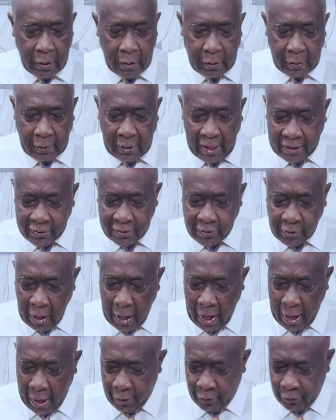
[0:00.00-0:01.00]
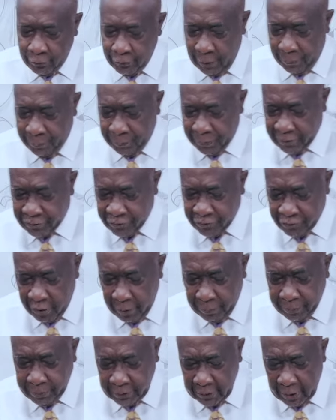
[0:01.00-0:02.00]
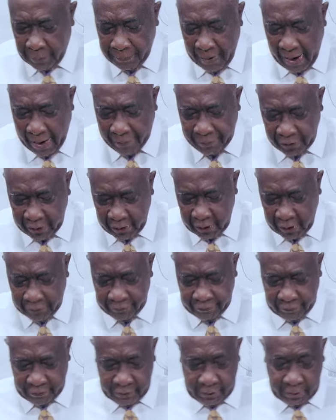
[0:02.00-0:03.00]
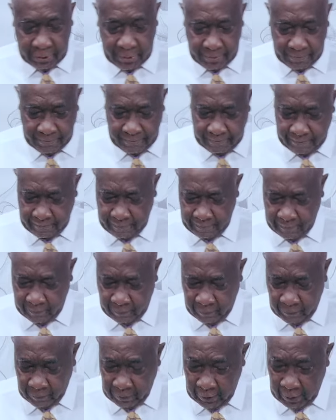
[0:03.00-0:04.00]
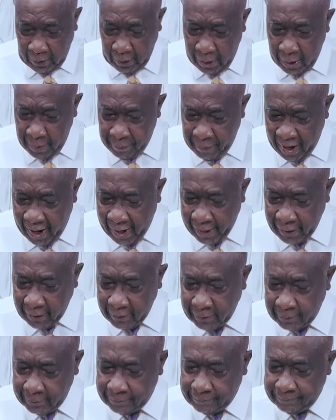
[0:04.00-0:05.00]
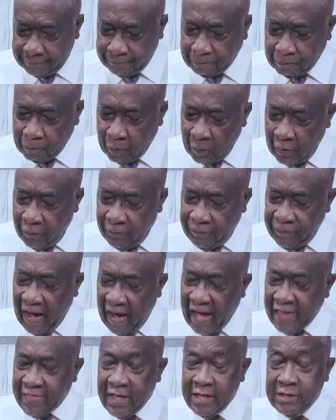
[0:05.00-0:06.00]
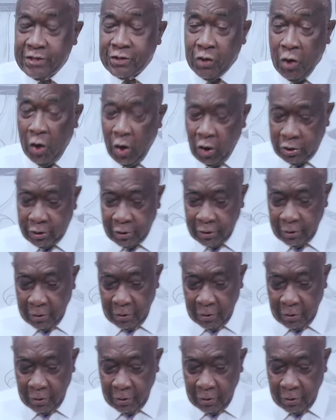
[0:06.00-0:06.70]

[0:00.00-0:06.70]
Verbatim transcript: That's how the prescription the Bible gives. Amen? Faith is good,